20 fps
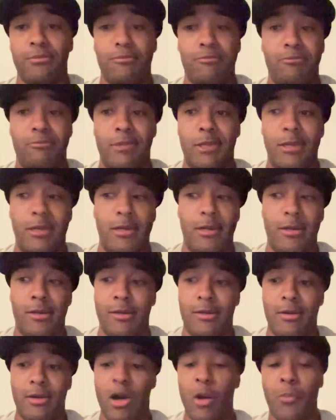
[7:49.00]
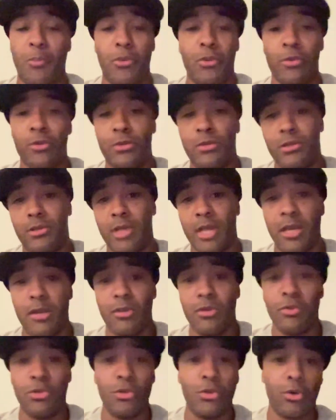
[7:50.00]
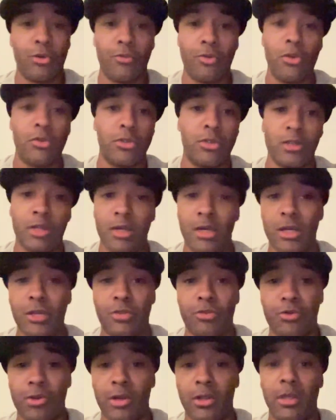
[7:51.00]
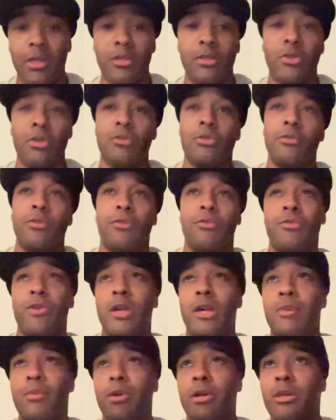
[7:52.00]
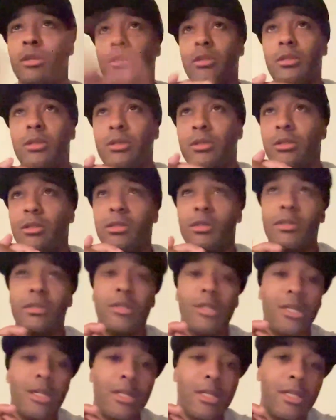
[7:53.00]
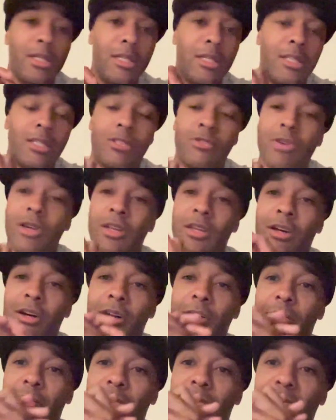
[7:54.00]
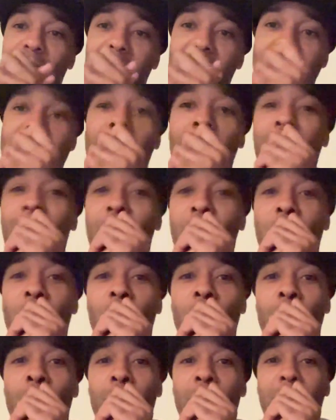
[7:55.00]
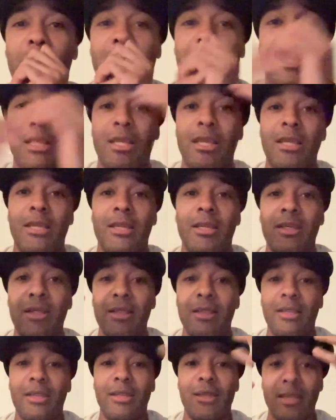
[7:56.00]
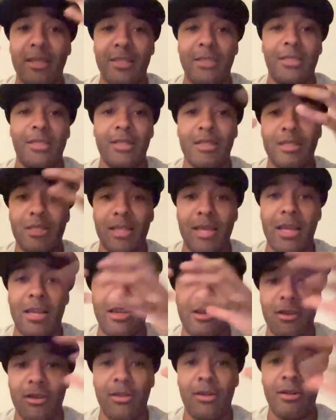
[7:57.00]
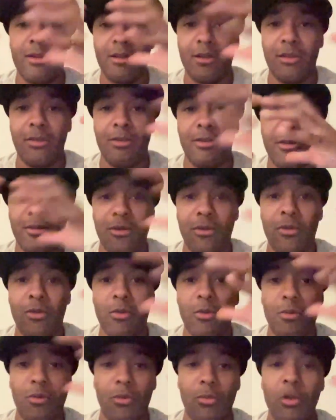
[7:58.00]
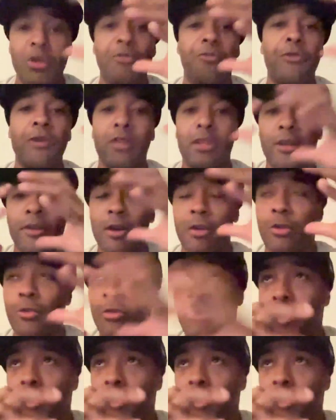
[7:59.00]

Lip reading: upper state New York version to us, really, in terms of the fan base. Just straight up out there, but like it's like we fit together very